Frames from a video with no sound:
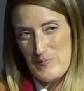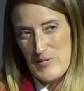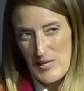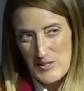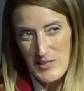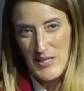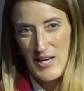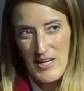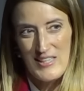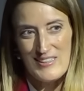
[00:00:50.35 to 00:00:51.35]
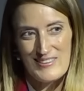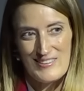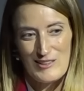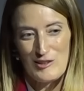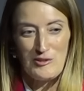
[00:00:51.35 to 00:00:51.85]
Yesterday,
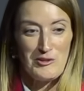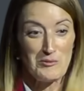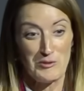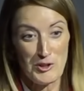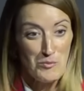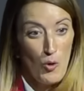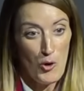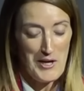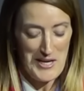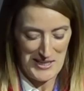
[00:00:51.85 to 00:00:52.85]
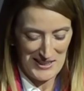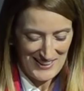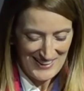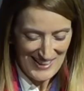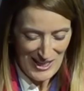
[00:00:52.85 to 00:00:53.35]
this morning,
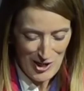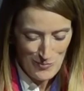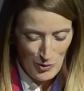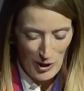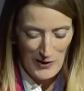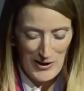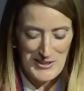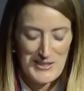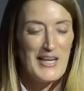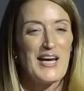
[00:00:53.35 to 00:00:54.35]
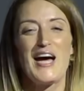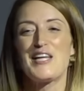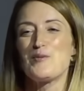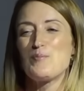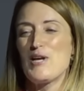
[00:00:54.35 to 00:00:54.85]
in Bucharest, I had
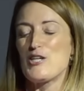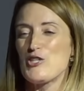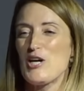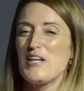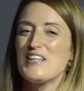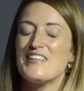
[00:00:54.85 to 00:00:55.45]
the pleasure